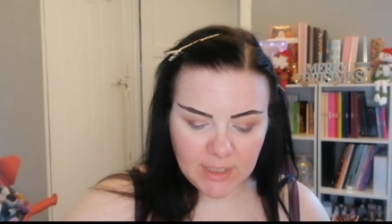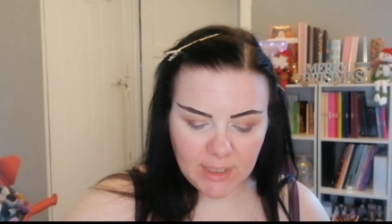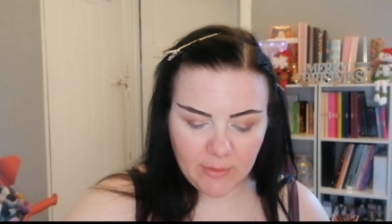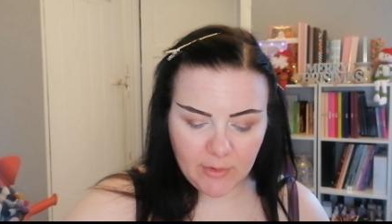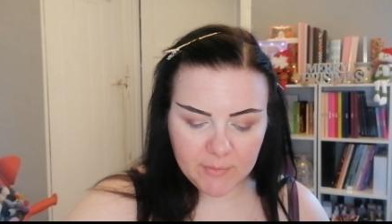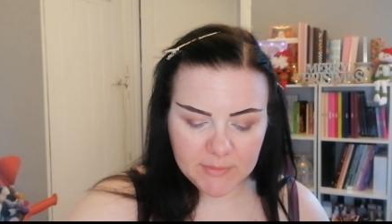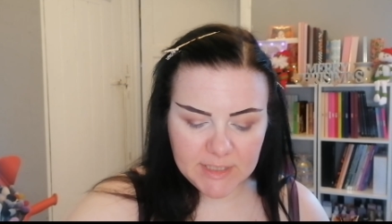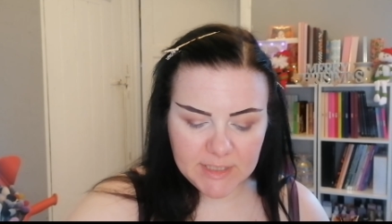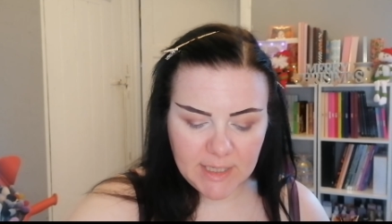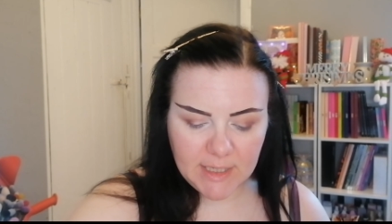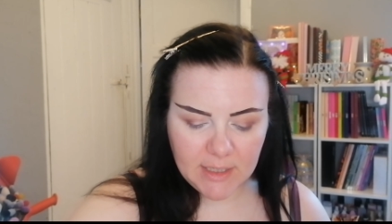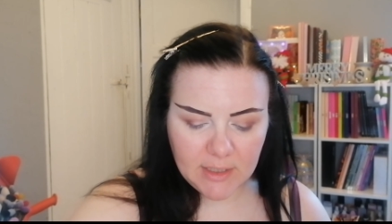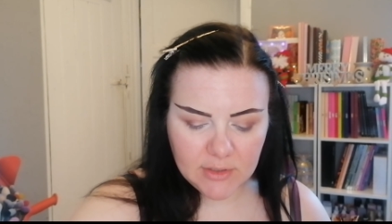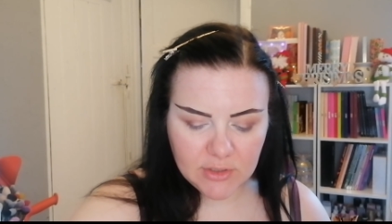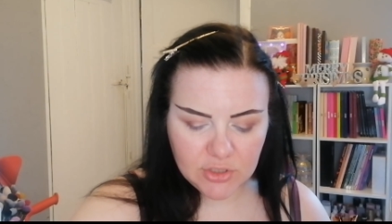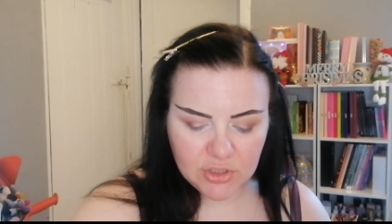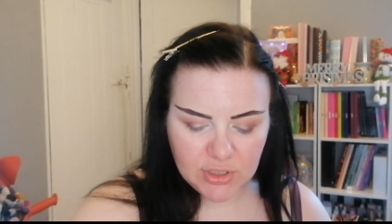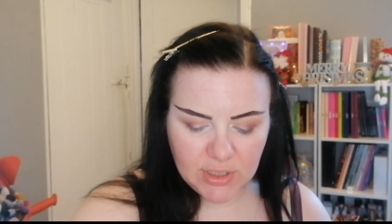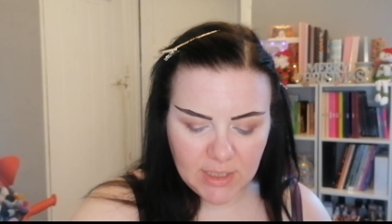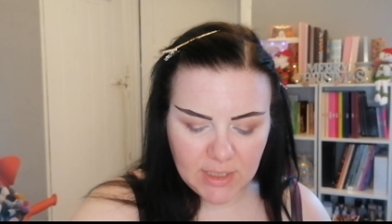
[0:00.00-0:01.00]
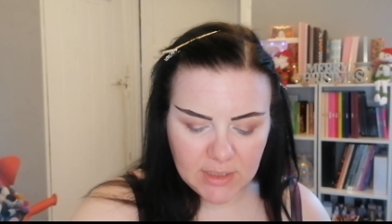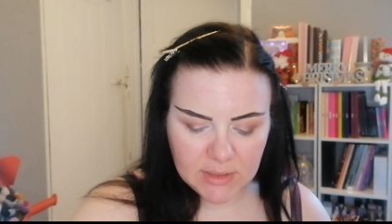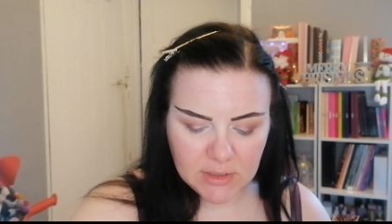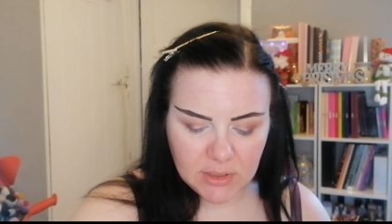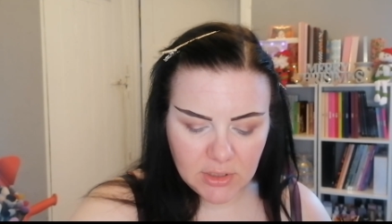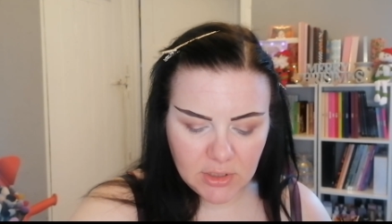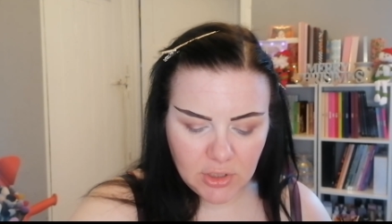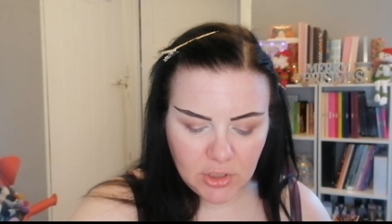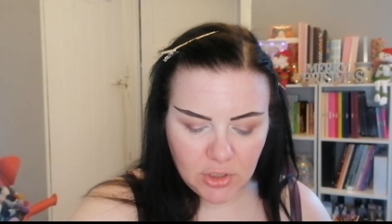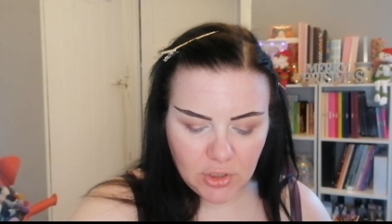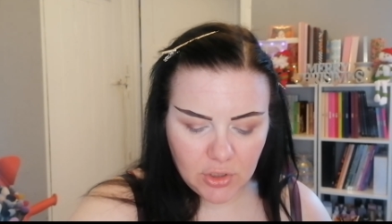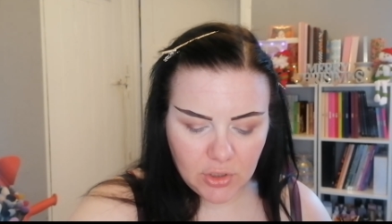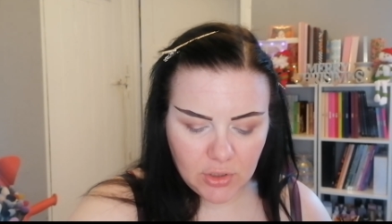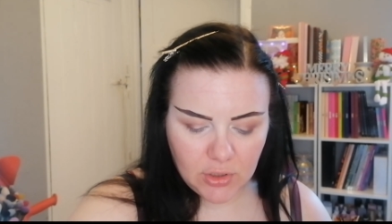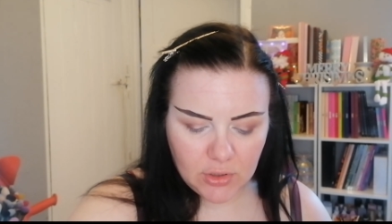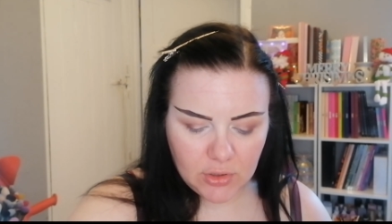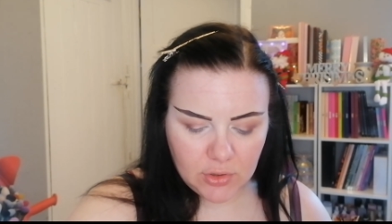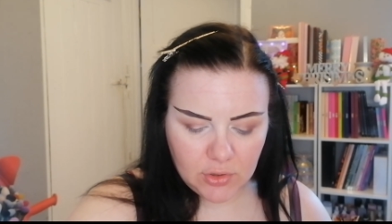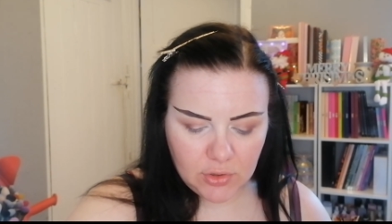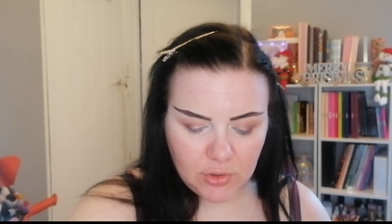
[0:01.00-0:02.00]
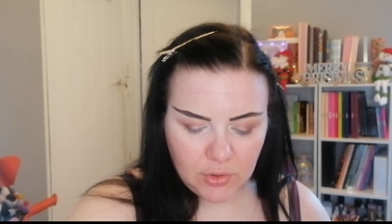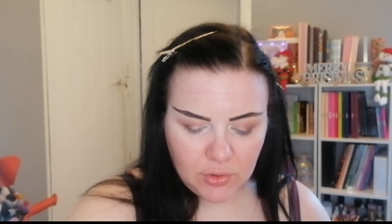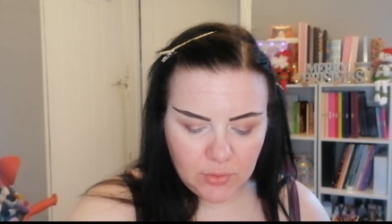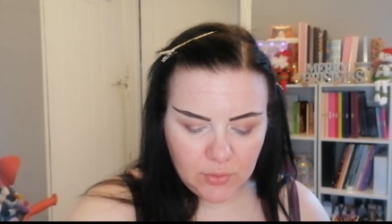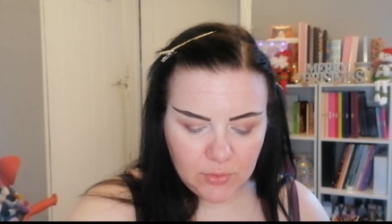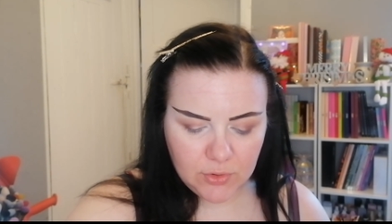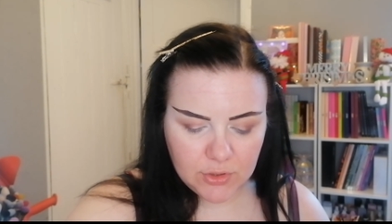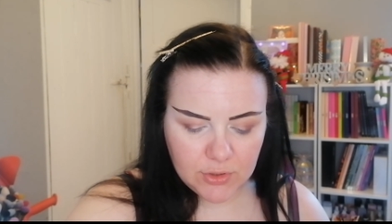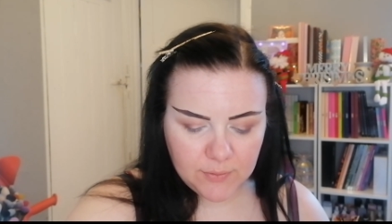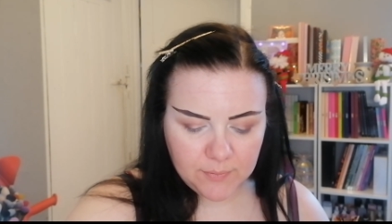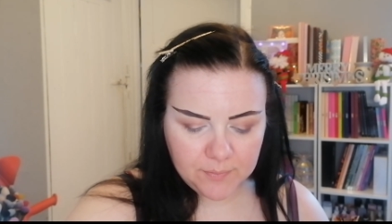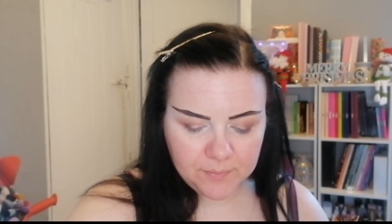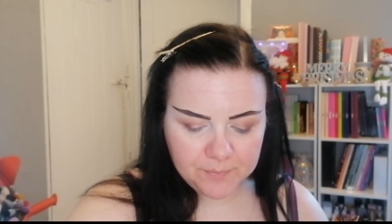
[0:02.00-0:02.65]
now, I'm taking the shade Nude.